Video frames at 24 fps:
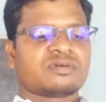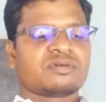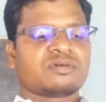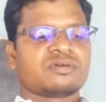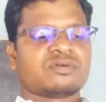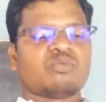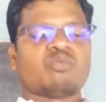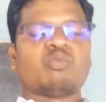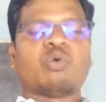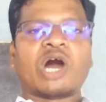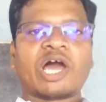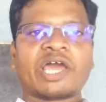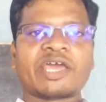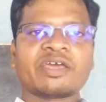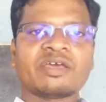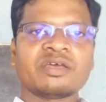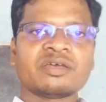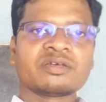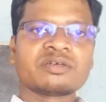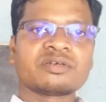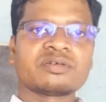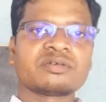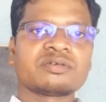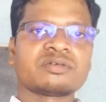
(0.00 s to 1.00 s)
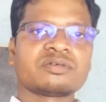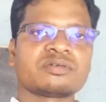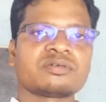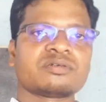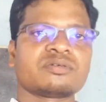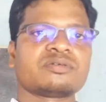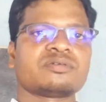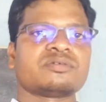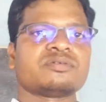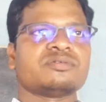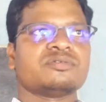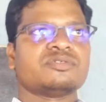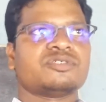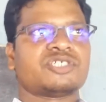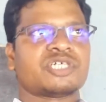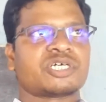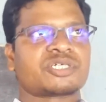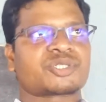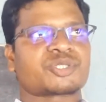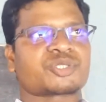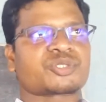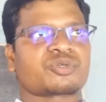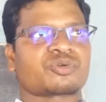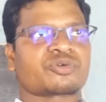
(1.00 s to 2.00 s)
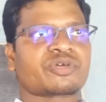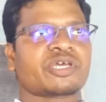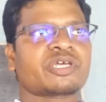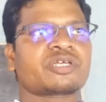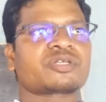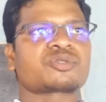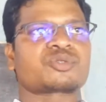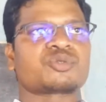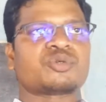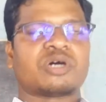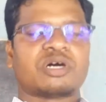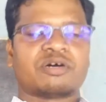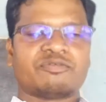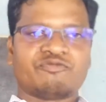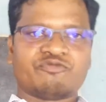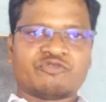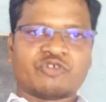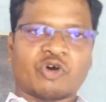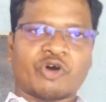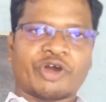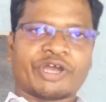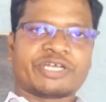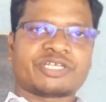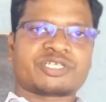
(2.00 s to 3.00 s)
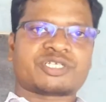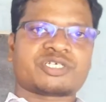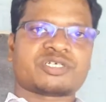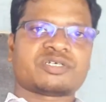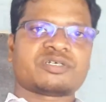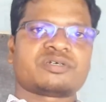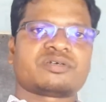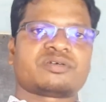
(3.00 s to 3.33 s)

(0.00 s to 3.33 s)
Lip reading: Why? Just to avoid